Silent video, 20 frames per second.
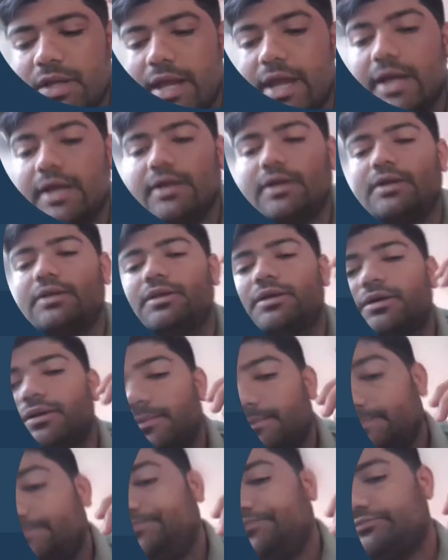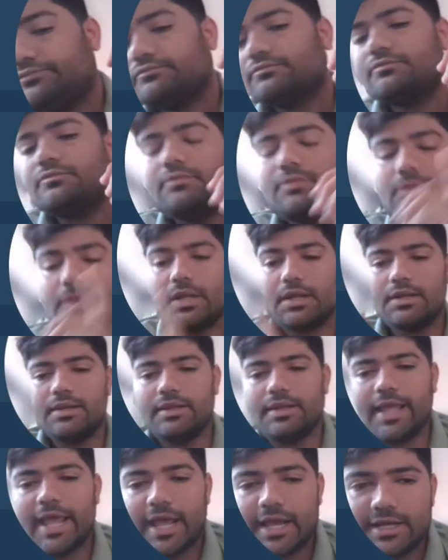And the
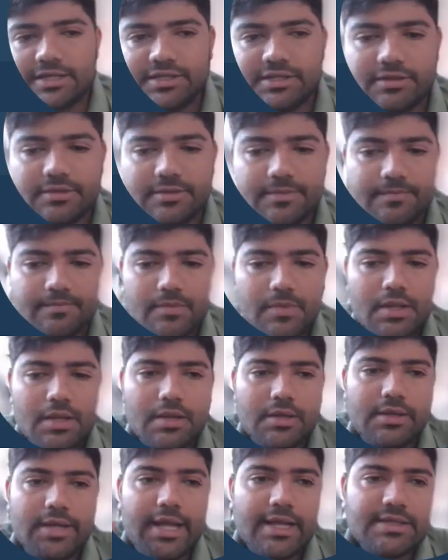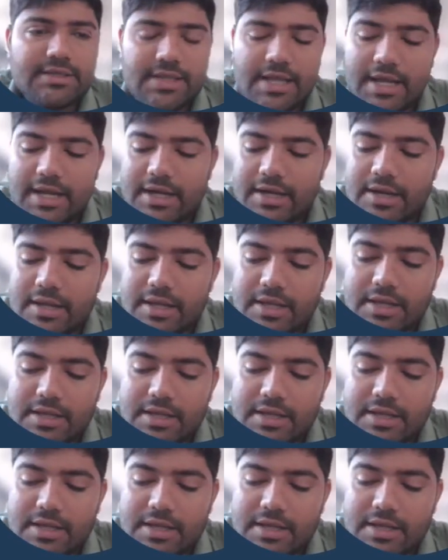next slide